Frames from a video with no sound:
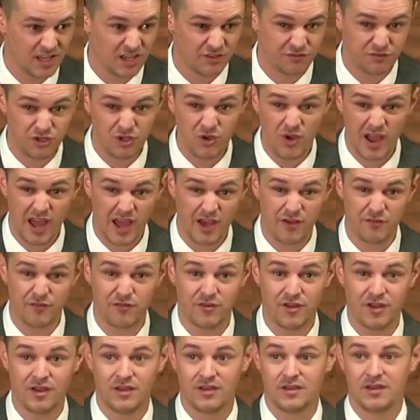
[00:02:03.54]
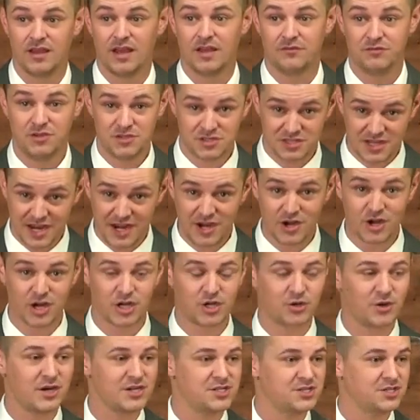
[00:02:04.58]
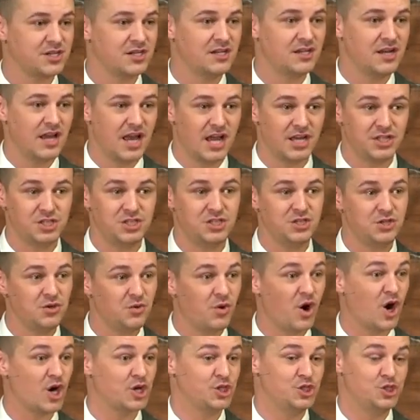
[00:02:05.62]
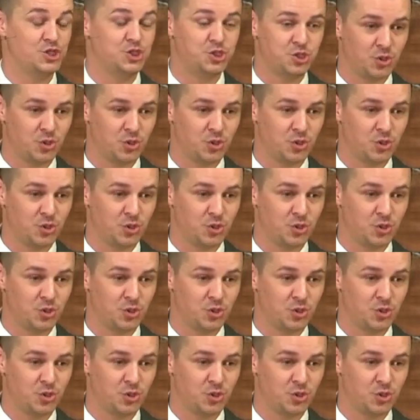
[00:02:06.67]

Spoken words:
If you say you're a Christian and you are